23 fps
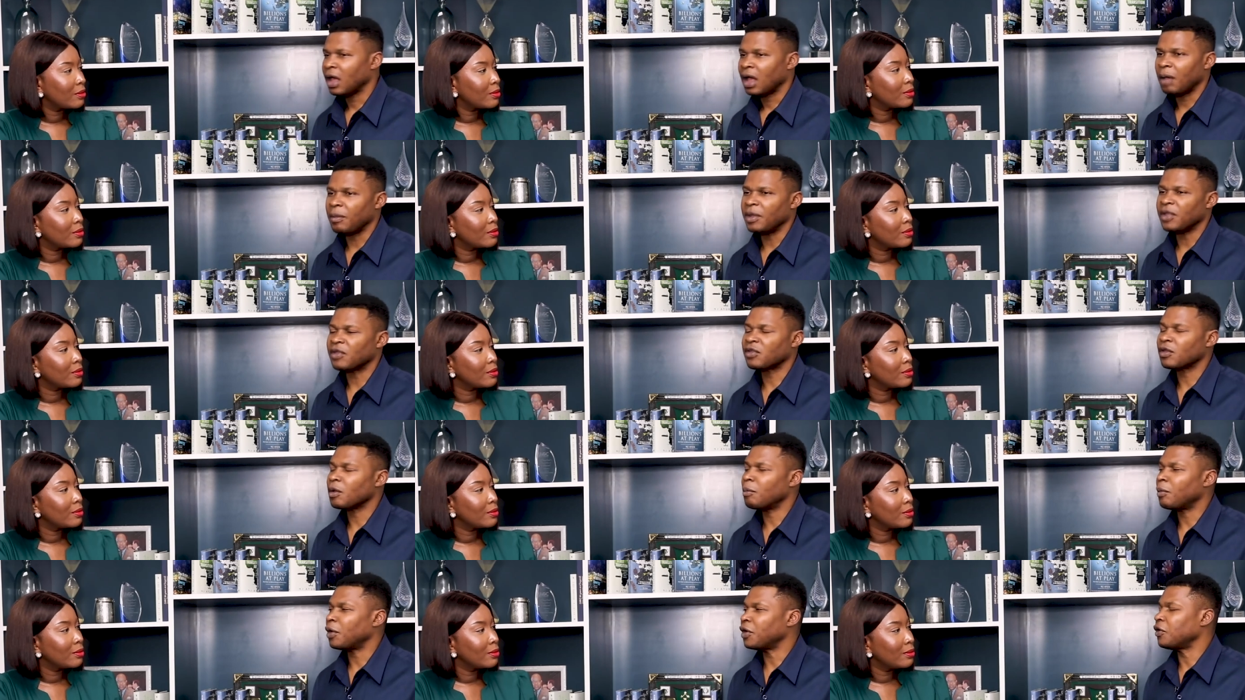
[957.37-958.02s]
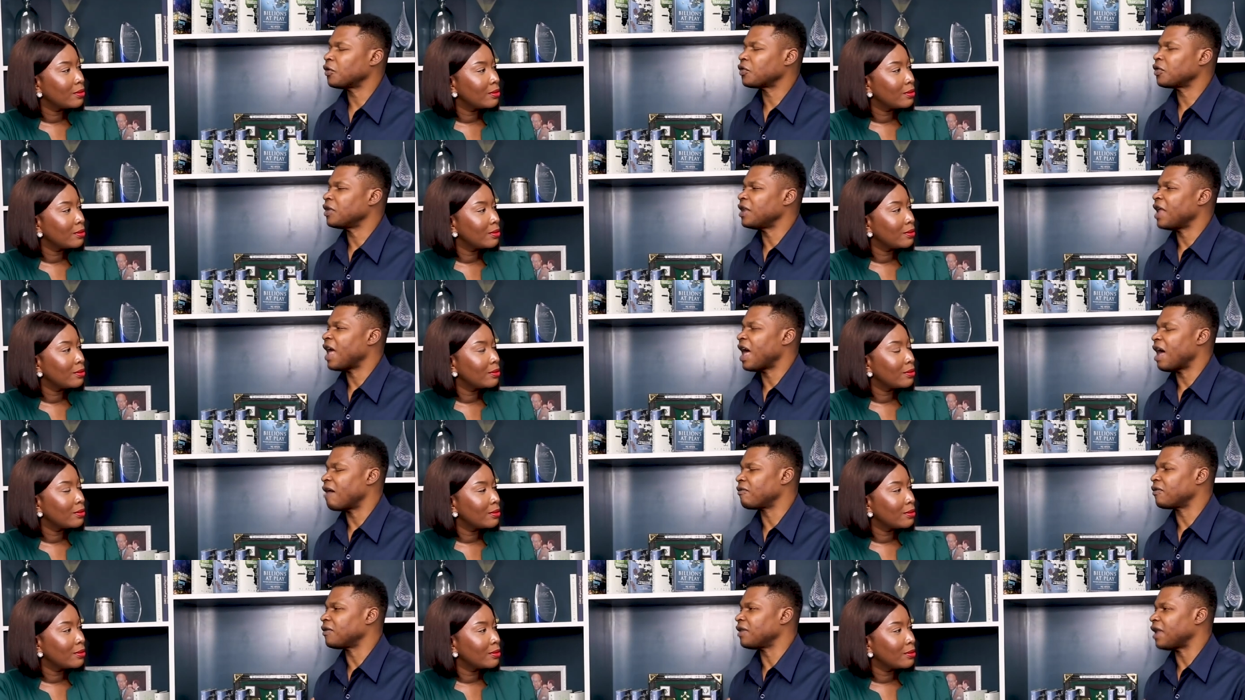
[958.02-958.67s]
Speaker 1: I mean, somebody doesn't
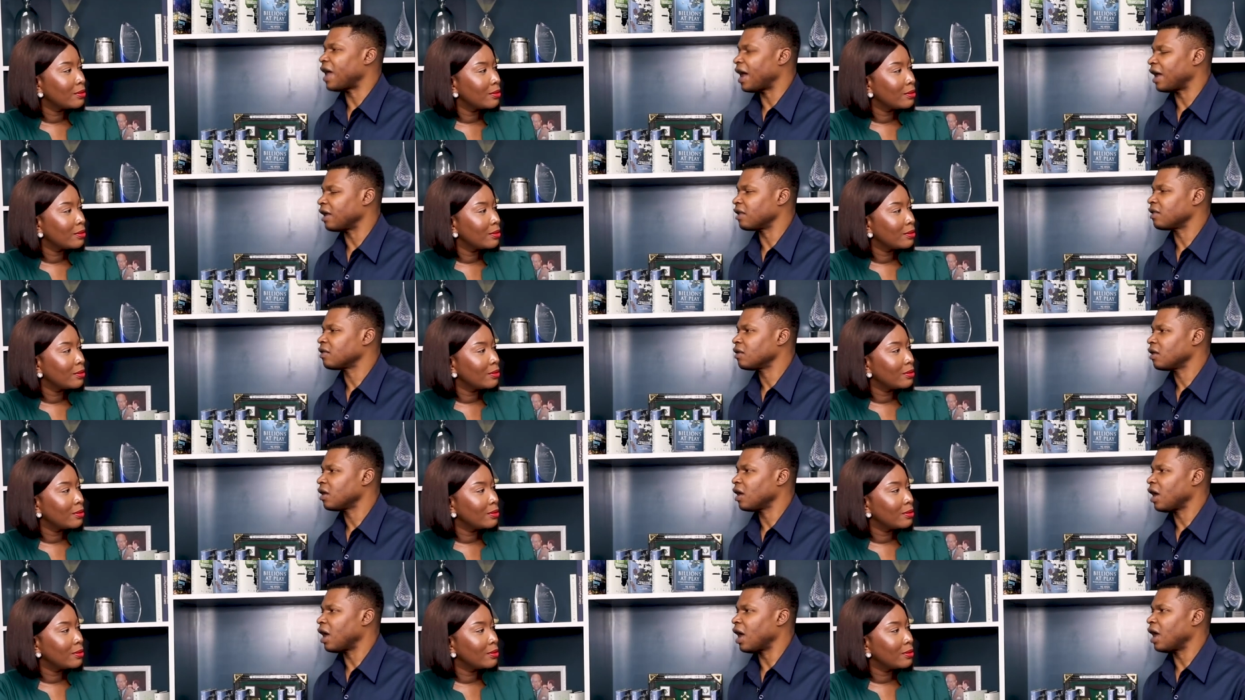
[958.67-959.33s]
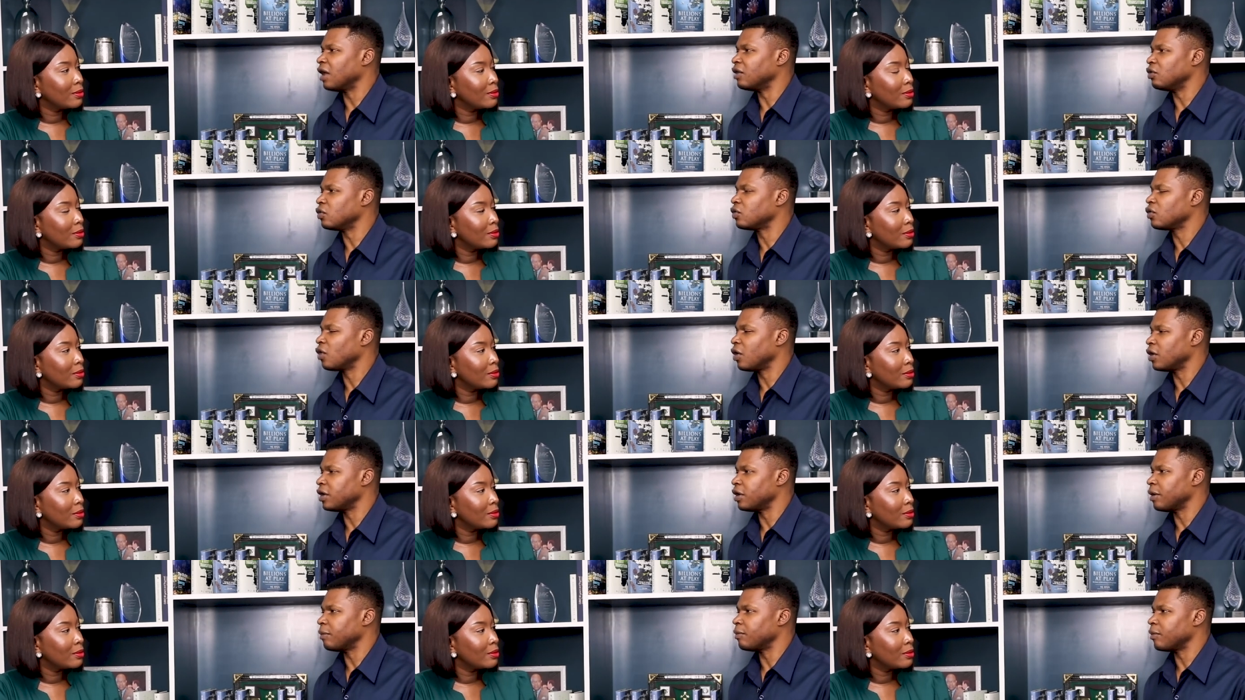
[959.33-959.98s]
have light and you
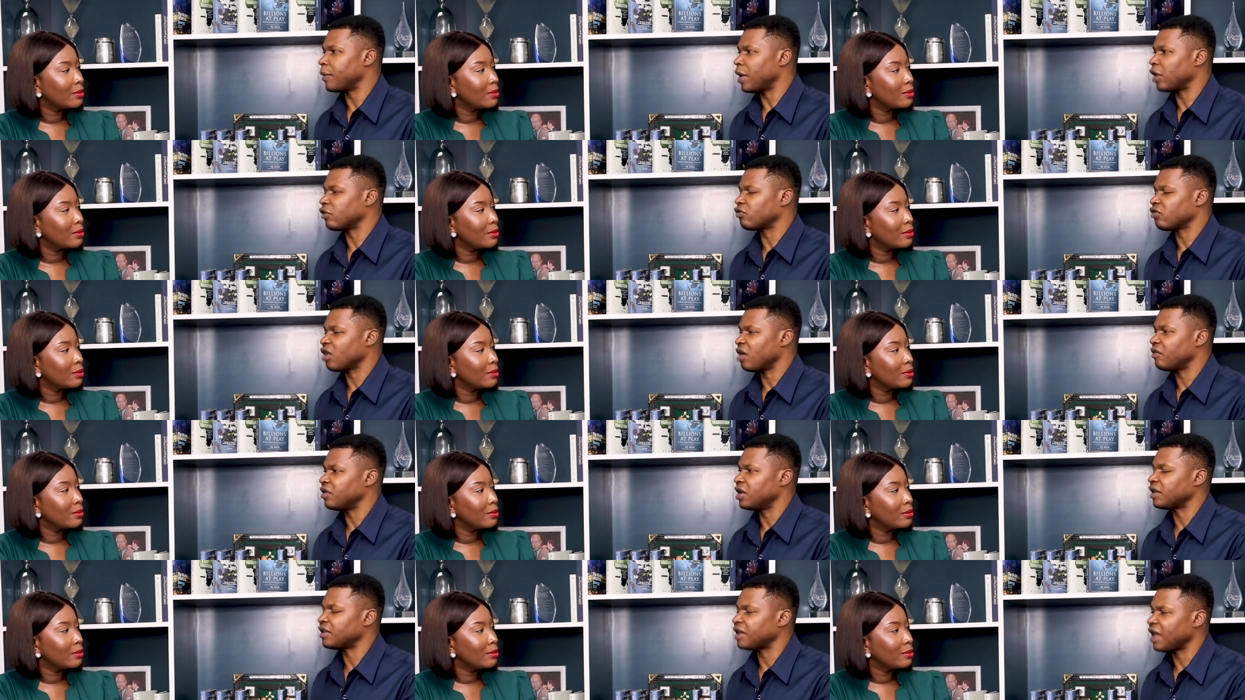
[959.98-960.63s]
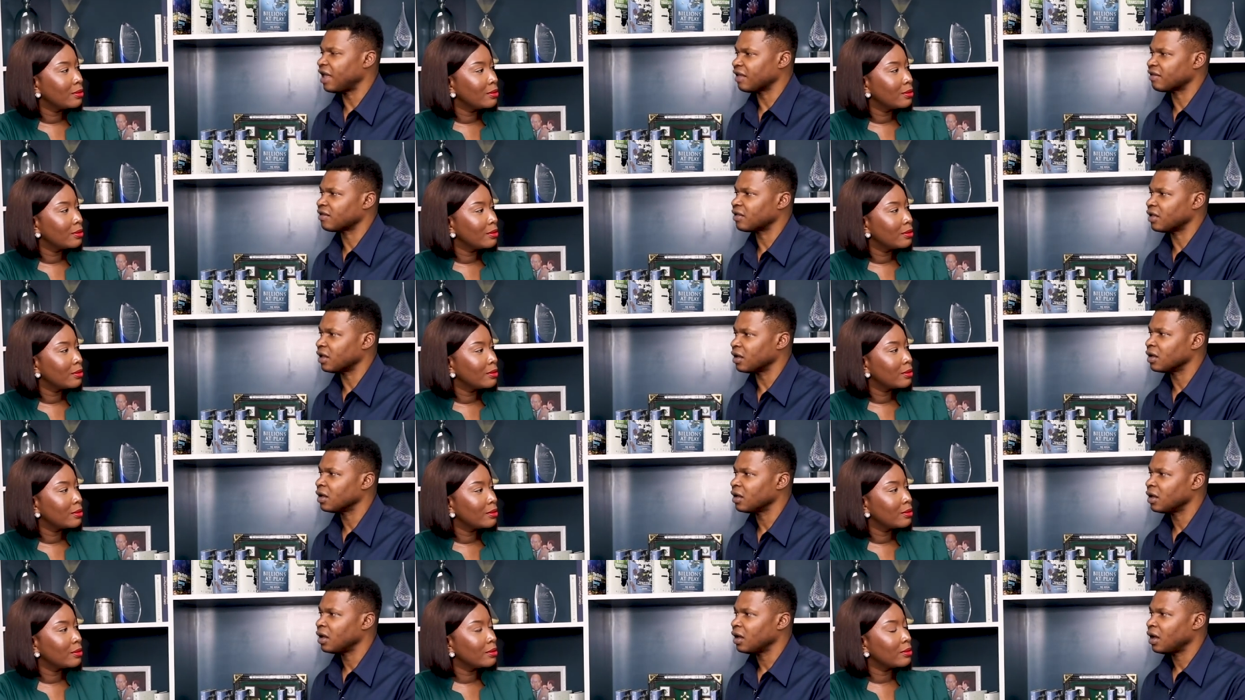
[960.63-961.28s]
turn them about driving a
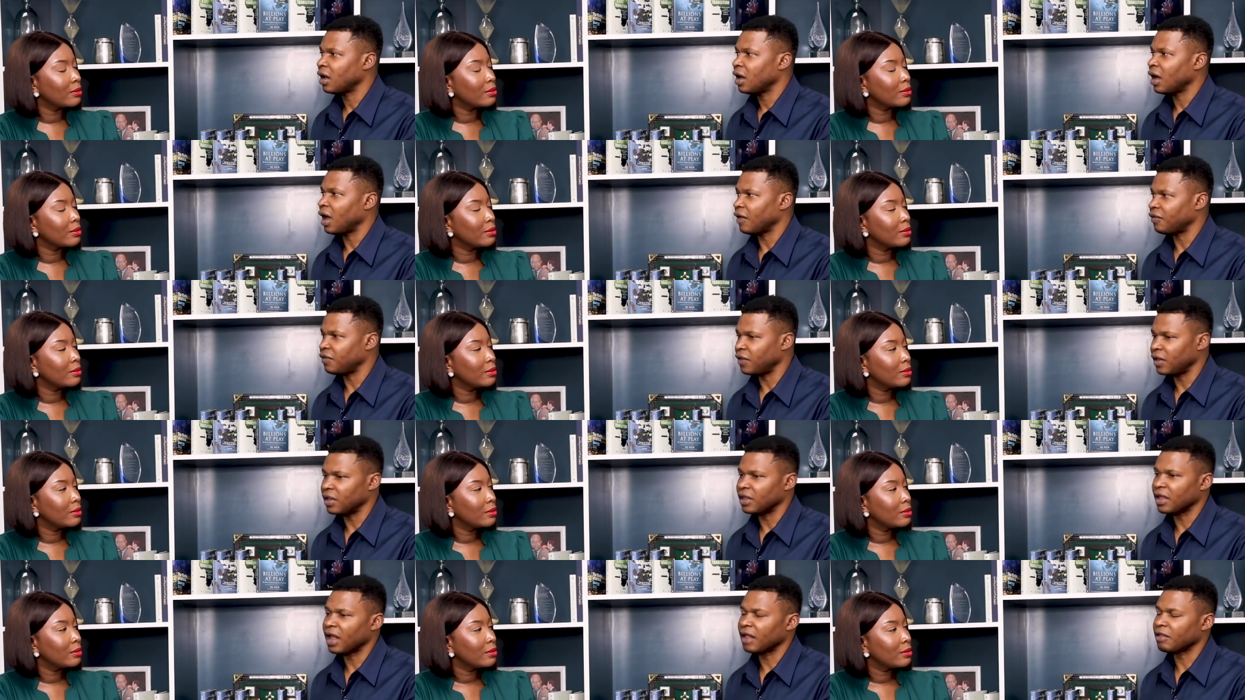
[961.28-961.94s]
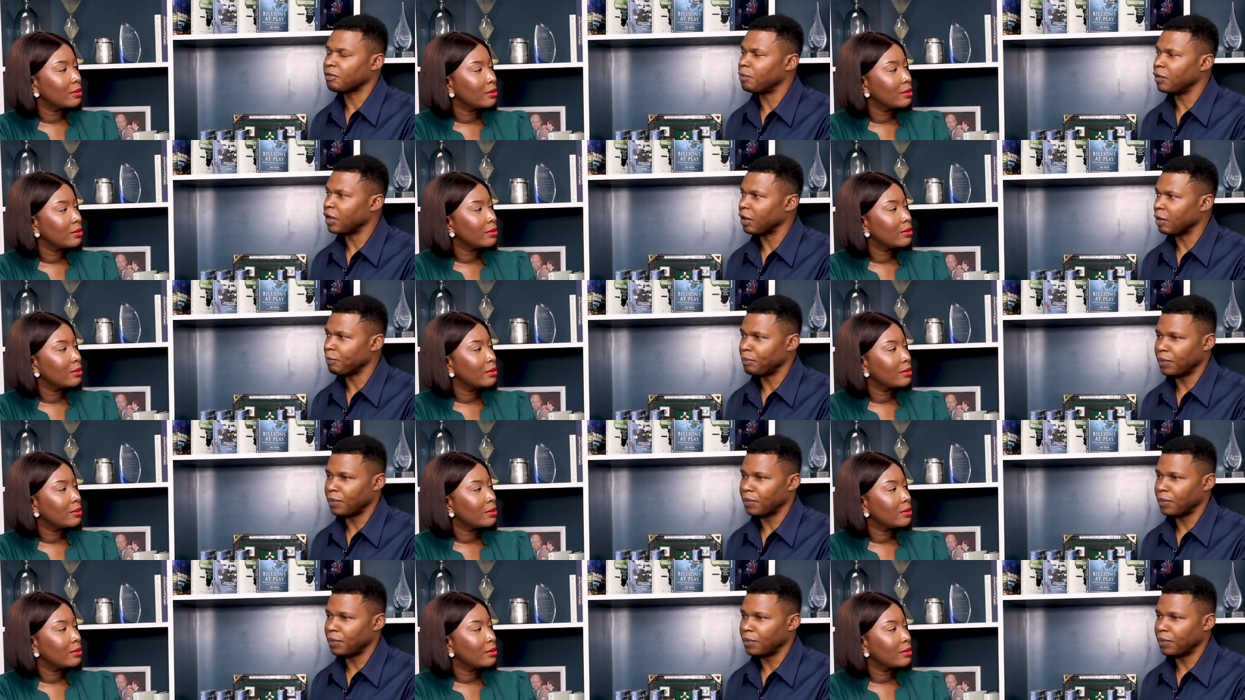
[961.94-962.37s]
Tesla. Hmm. I think that's be,